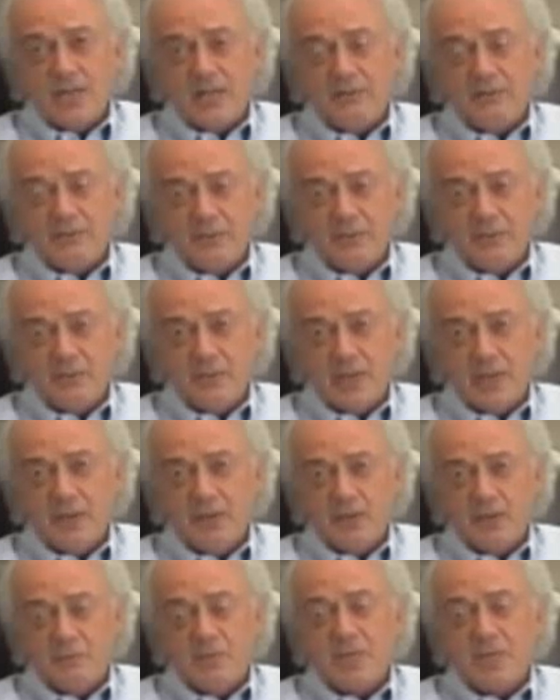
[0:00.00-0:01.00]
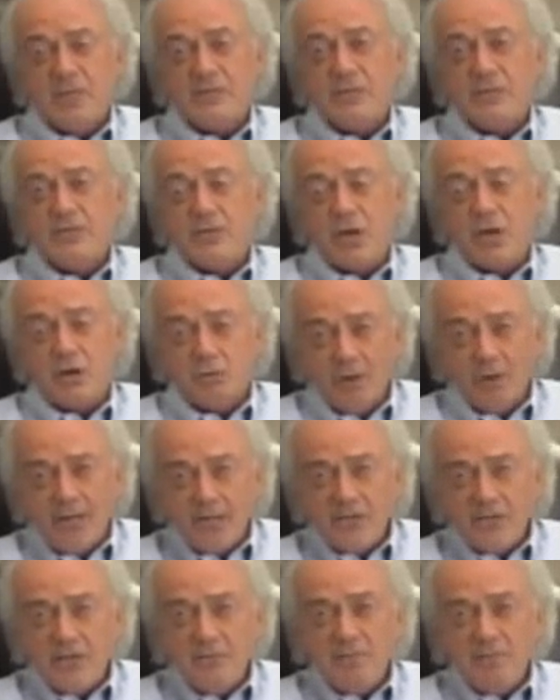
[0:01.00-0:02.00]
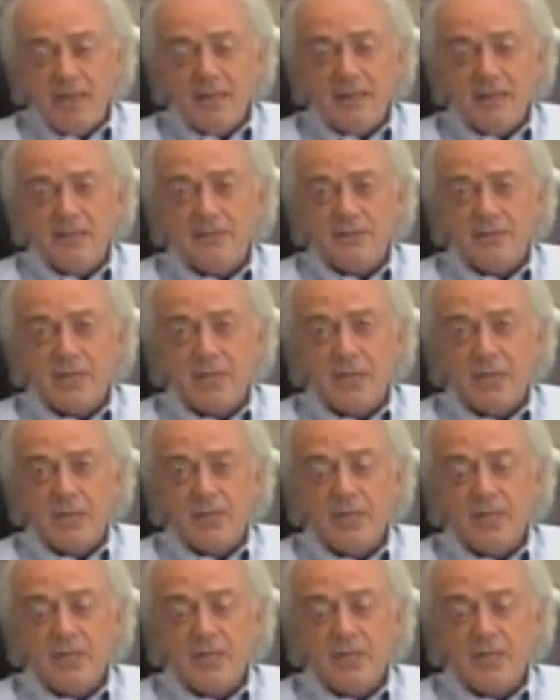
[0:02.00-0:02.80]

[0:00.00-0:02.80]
had food around is because it's our greatest dependency.